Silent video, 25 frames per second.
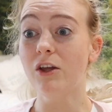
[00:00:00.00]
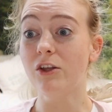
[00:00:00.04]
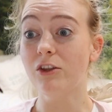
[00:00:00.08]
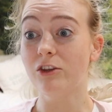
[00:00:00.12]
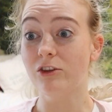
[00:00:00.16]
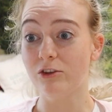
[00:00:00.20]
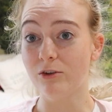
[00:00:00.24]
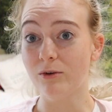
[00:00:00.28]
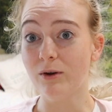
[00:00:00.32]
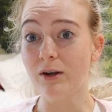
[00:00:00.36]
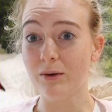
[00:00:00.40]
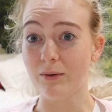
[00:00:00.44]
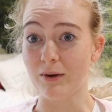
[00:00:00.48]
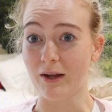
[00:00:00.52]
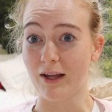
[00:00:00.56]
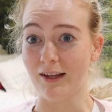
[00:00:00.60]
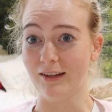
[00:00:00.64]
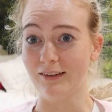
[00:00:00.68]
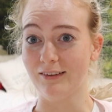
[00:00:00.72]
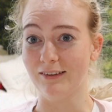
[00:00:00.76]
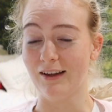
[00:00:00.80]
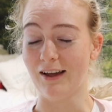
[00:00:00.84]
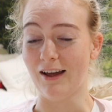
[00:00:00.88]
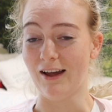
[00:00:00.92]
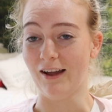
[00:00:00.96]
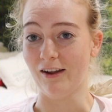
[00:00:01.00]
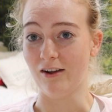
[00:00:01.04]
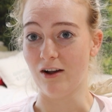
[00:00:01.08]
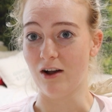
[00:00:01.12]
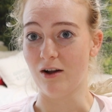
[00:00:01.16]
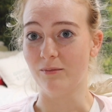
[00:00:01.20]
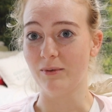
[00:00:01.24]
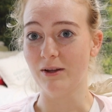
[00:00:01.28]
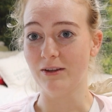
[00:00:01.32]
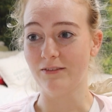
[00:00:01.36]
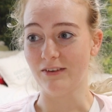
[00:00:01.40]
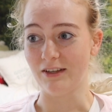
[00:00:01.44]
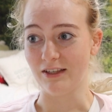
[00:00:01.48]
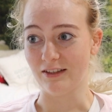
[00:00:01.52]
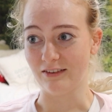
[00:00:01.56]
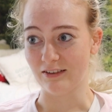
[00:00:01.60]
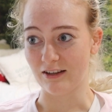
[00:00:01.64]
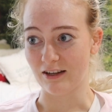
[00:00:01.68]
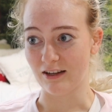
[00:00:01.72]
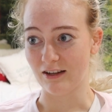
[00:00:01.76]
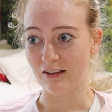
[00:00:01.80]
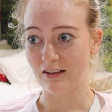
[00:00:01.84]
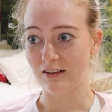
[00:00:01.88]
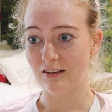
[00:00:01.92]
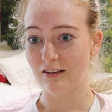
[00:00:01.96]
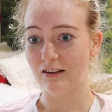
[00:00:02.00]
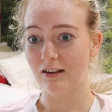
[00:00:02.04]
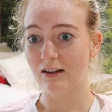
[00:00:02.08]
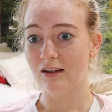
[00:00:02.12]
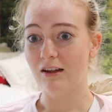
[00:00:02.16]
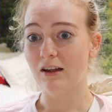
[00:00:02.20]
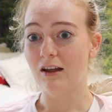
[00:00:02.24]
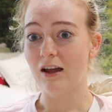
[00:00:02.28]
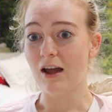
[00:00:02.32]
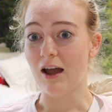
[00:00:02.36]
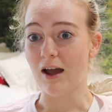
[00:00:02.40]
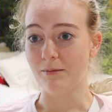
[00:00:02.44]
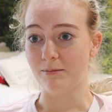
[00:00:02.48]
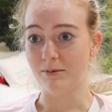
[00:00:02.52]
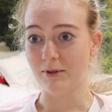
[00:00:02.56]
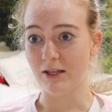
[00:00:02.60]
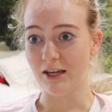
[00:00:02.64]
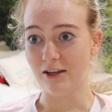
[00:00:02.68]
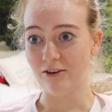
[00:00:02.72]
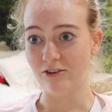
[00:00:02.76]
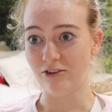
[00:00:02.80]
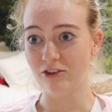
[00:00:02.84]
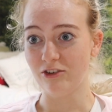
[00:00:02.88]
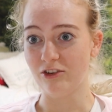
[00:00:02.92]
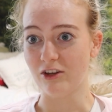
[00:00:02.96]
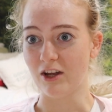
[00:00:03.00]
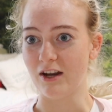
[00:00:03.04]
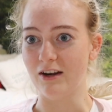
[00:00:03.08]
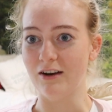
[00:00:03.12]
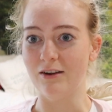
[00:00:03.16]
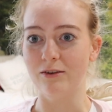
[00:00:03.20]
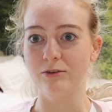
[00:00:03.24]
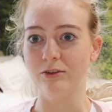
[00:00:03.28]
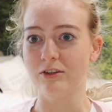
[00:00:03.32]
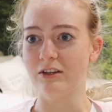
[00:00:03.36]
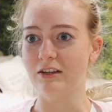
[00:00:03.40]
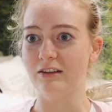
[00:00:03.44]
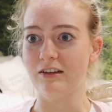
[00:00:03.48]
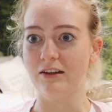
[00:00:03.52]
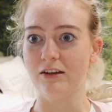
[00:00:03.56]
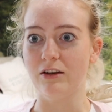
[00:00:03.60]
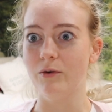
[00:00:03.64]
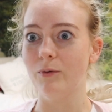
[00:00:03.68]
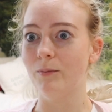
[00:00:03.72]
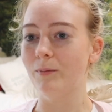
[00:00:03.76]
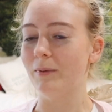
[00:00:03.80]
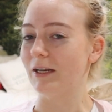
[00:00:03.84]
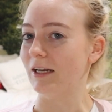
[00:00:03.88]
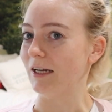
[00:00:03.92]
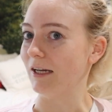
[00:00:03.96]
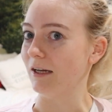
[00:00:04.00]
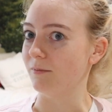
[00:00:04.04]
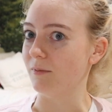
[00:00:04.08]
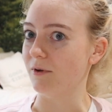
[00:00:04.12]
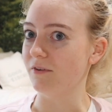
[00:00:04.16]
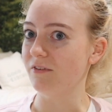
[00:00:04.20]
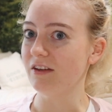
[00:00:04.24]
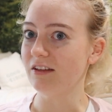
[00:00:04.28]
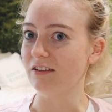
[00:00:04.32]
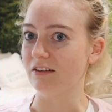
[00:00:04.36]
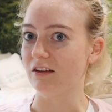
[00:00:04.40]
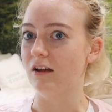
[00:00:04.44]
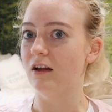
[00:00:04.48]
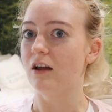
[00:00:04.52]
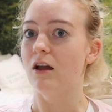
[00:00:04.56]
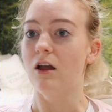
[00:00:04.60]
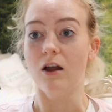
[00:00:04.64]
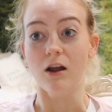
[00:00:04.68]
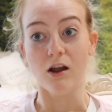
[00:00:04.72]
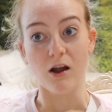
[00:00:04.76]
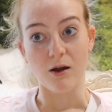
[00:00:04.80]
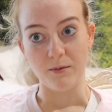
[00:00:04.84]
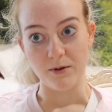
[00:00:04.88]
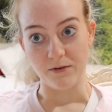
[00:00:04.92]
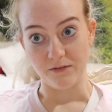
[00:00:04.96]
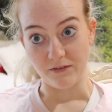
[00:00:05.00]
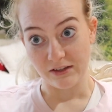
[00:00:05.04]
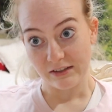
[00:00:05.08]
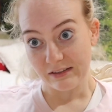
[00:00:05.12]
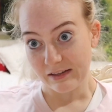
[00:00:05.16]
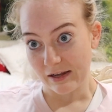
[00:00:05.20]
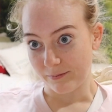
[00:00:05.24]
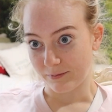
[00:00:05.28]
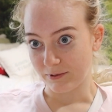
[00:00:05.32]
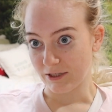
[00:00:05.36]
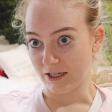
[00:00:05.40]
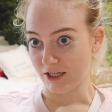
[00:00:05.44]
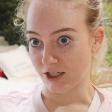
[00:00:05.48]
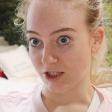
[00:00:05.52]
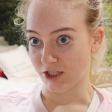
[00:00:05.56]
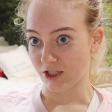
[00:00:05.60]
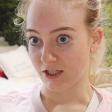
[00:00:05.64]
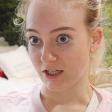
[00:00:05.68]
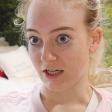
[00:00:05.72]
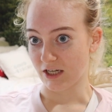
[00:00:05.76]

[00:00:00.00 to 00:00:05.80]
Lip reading: So anyway, I got my visa application done. I was gonna say, nope, didn't get my visa. Got my visa application